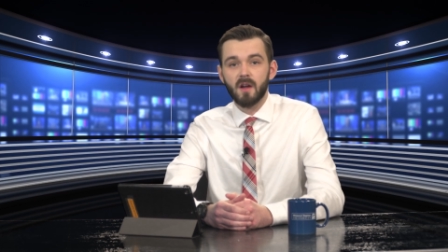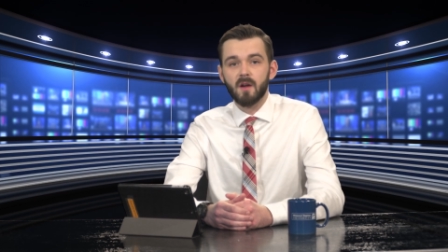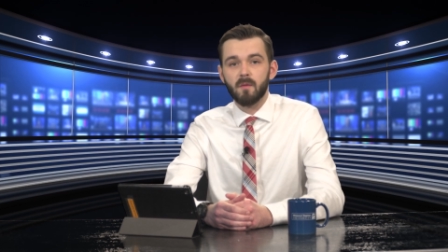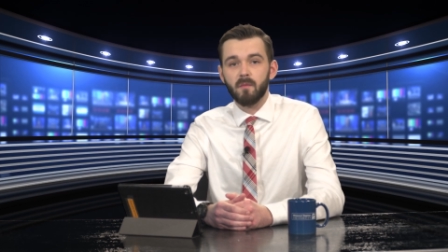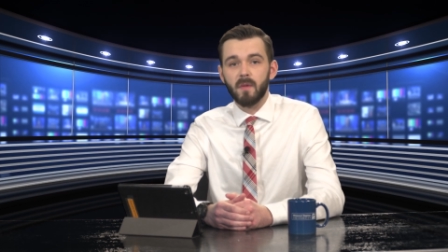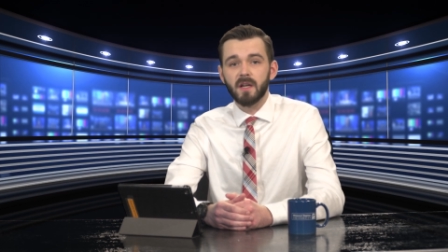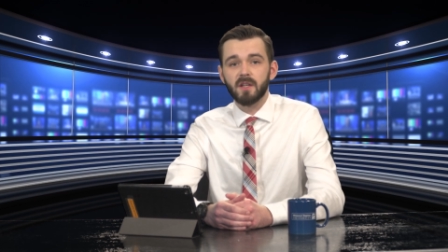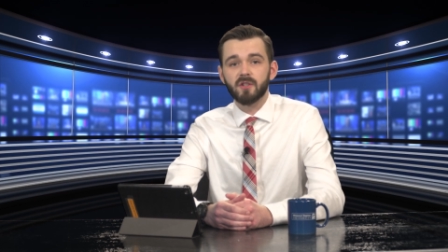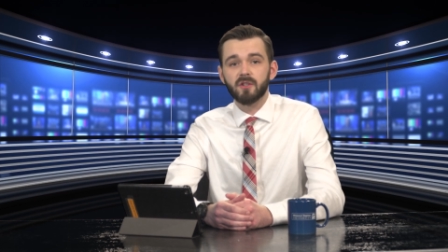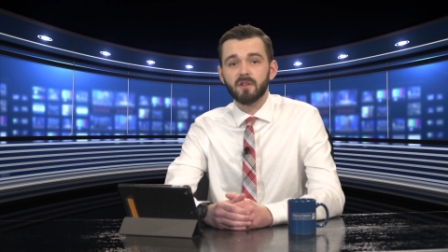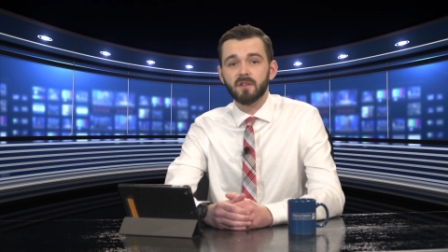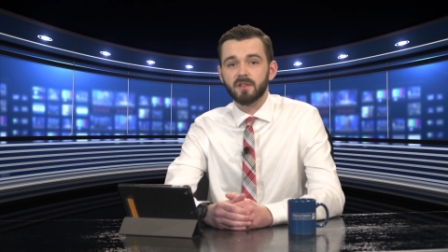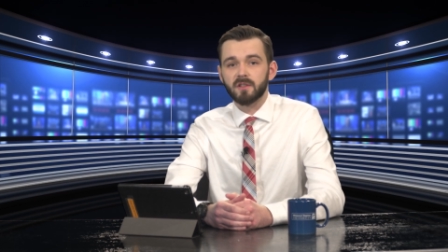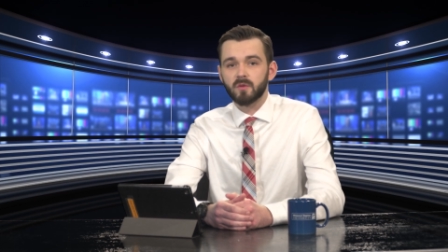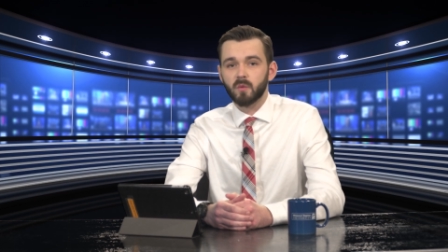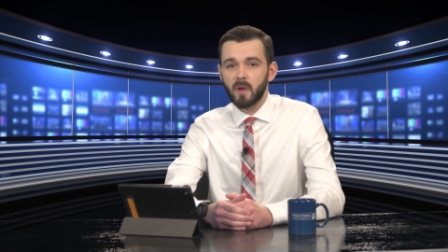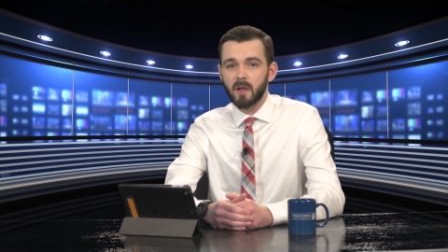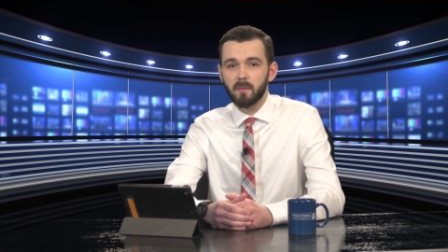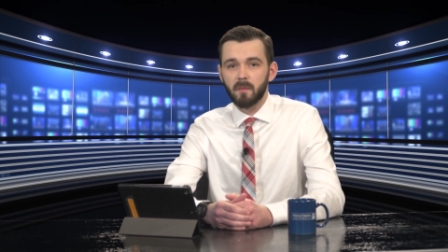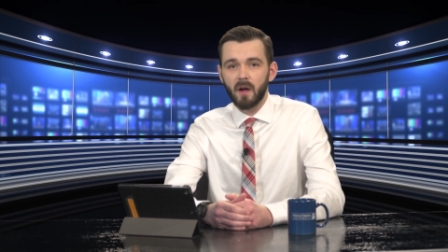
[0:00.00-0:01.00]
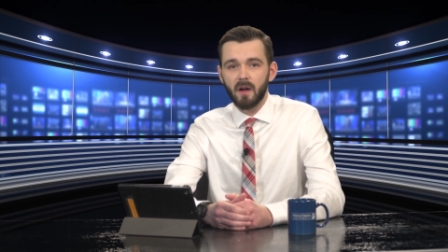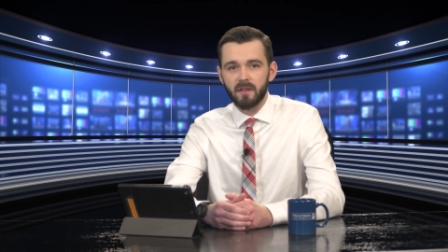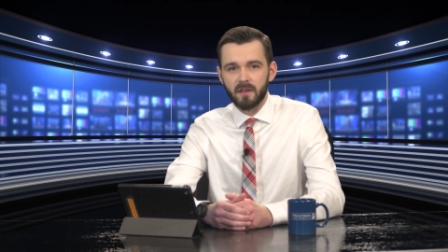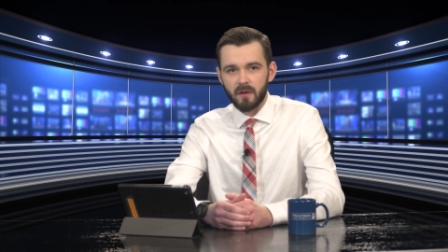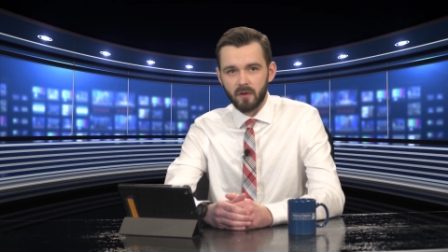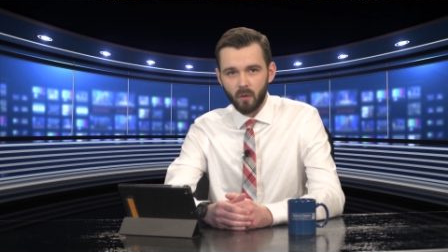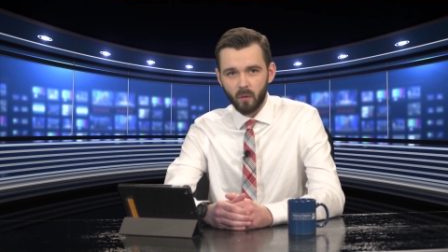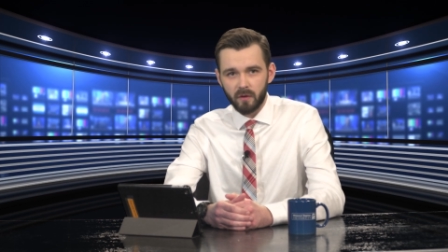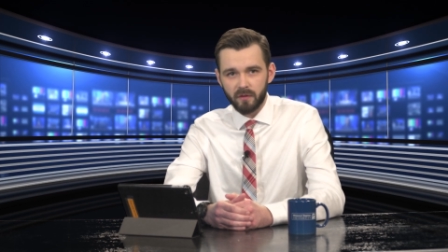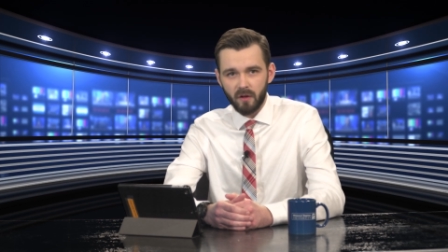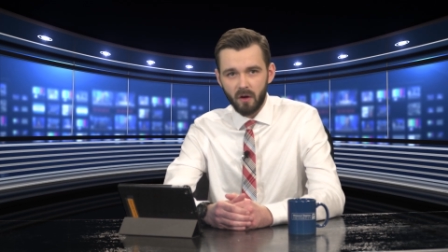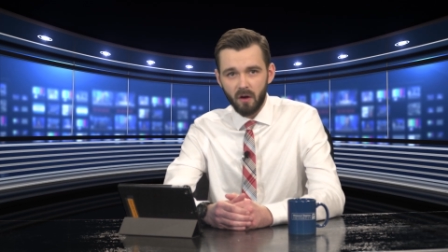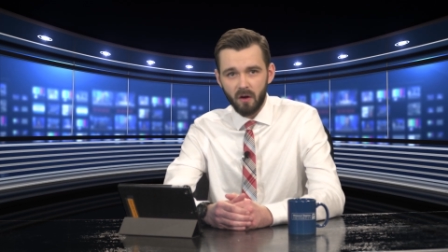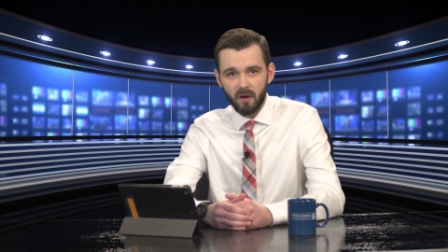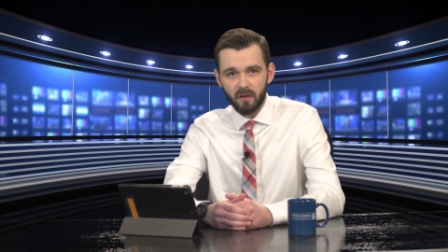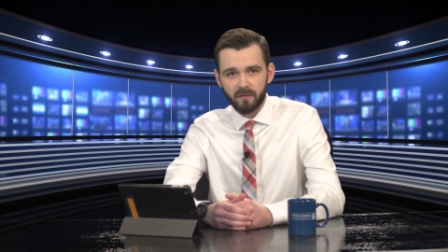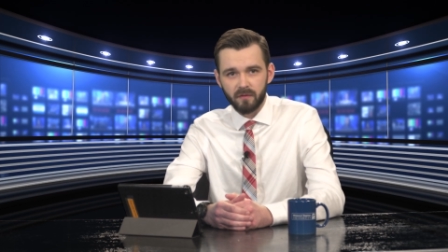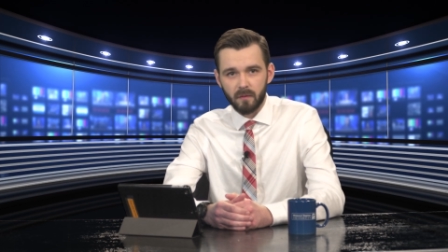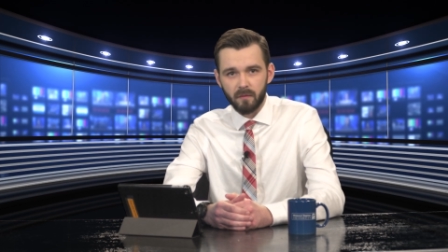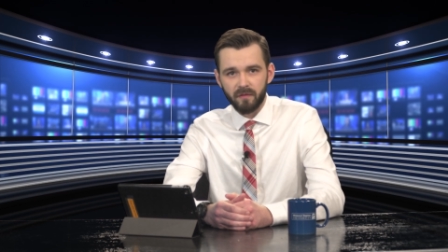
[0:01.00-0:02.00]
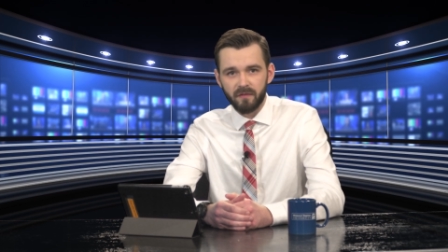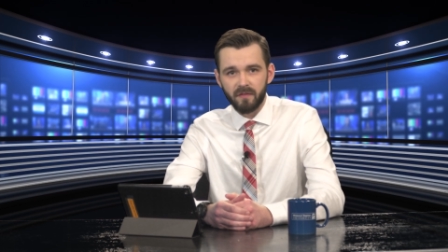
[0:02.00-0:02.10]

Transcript: make sure to swing by the North Hall from